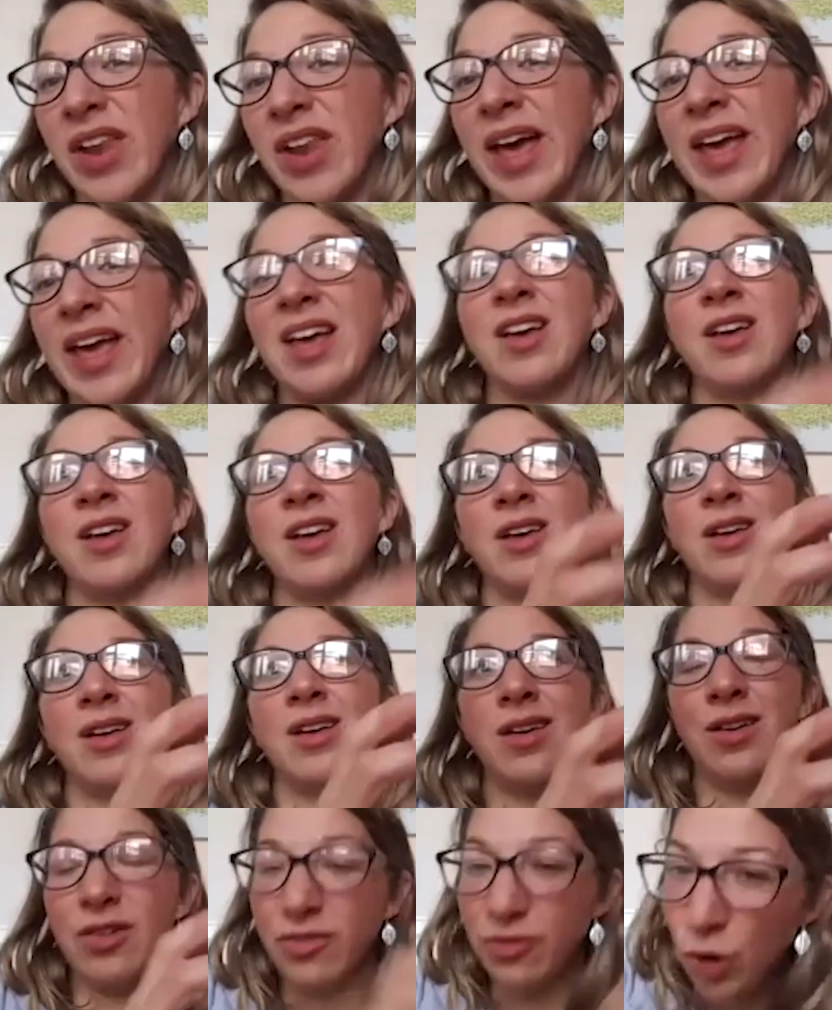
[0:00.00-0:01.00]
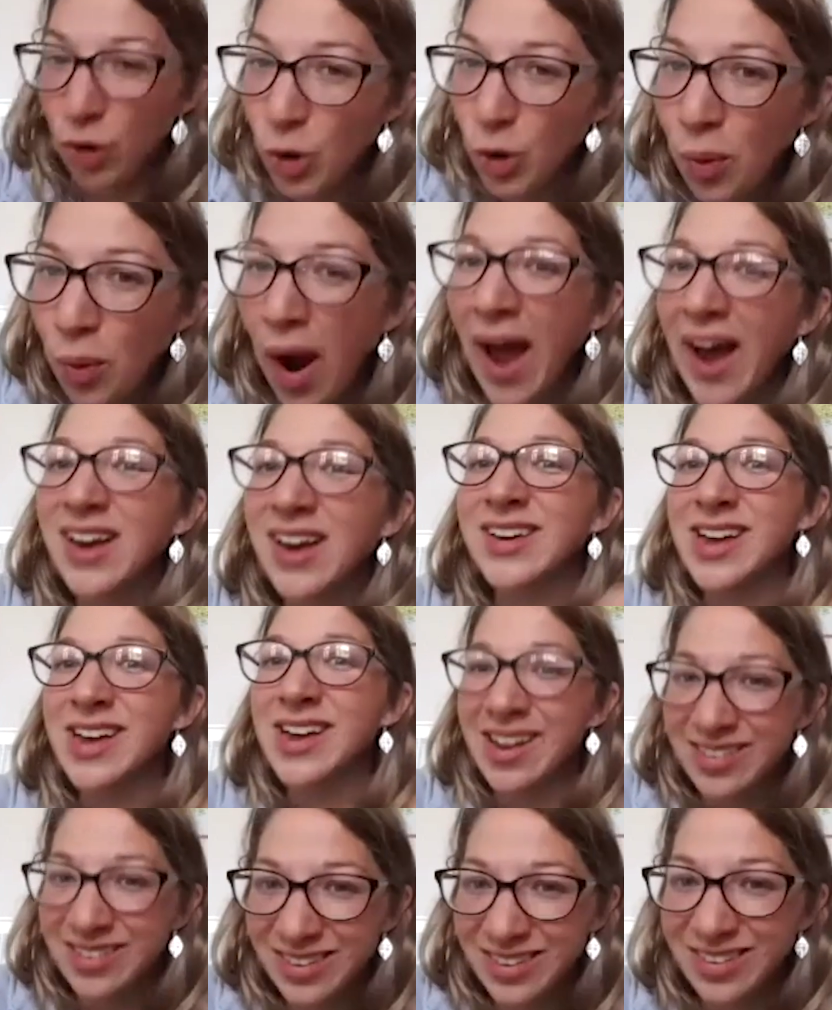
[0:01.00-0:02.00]
like fall
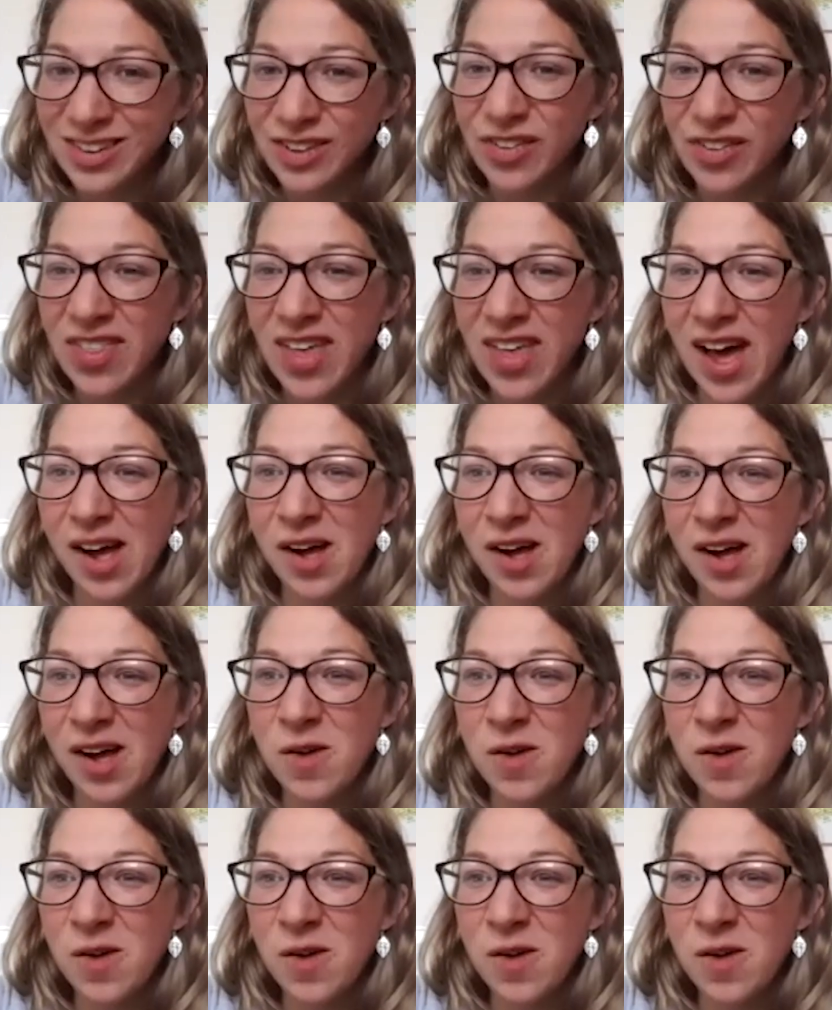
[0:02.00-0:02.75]
practice and stuff like that.